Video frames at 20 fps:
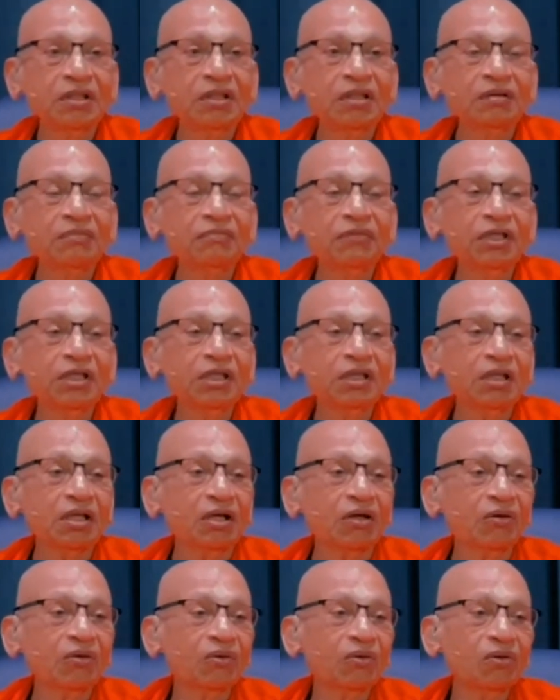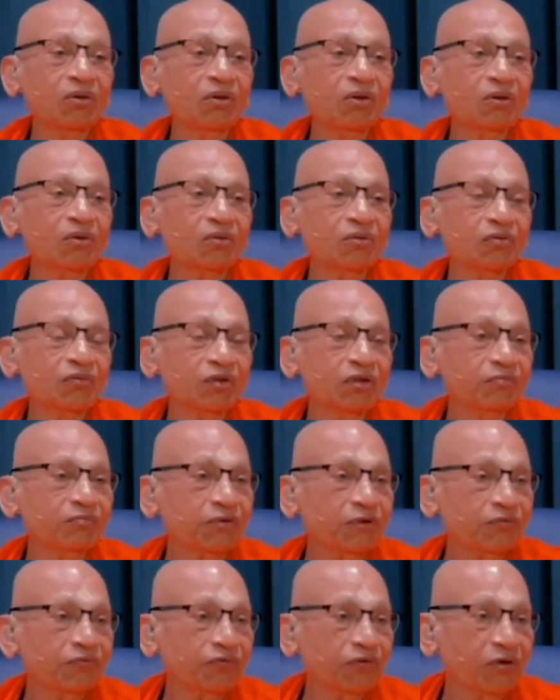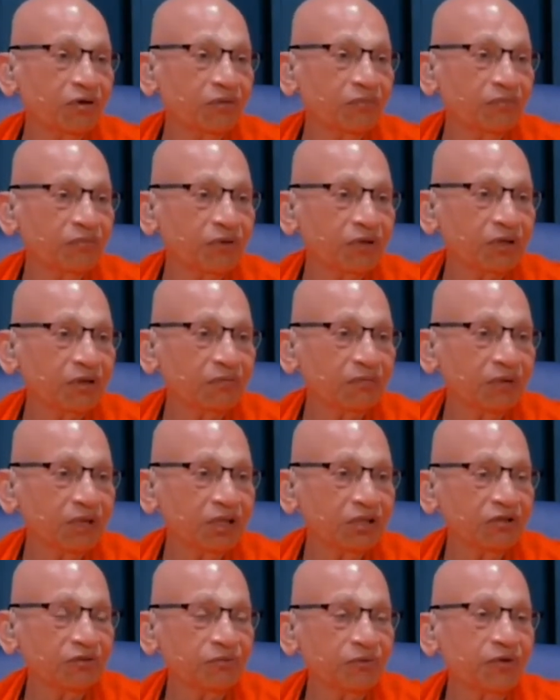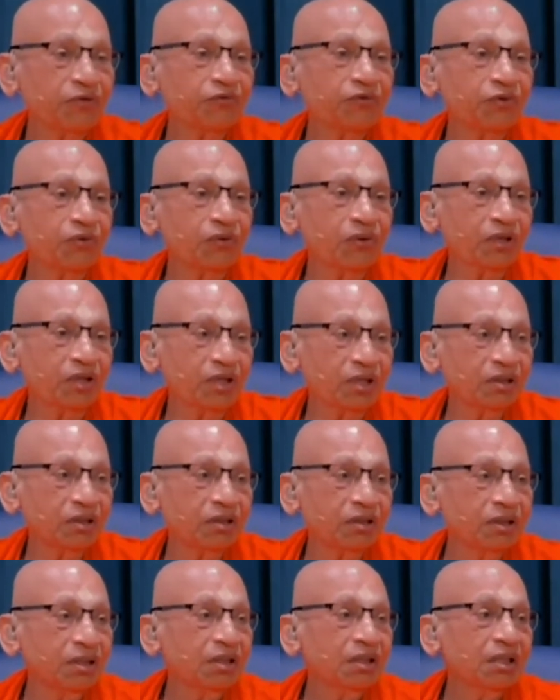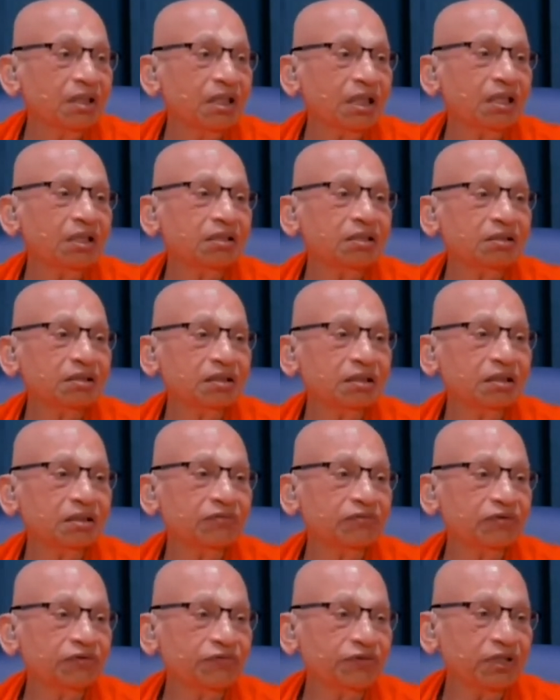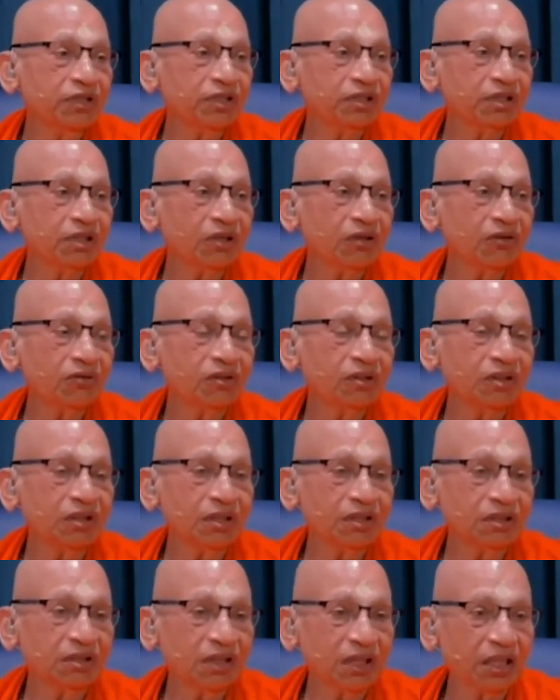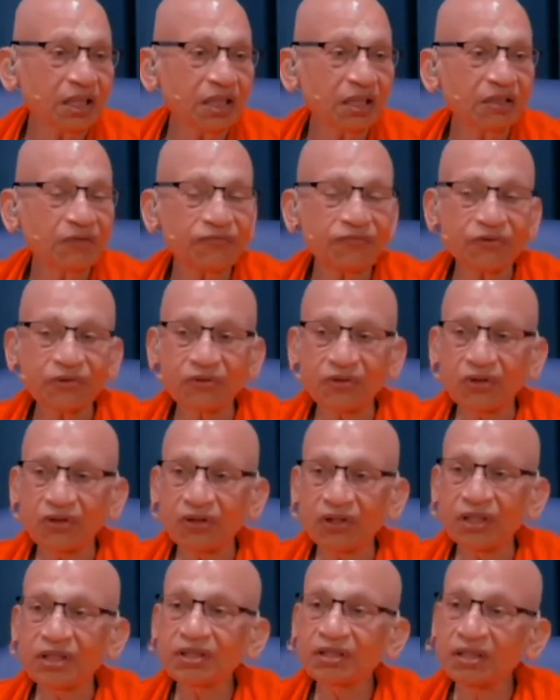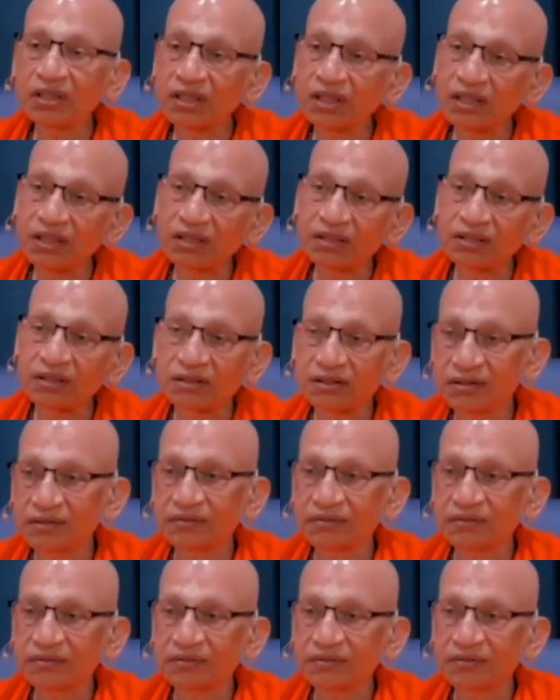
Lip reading: Meaning, how long should one perform karma instead of yoga until Vividisha, or the desire for knowledge, arises?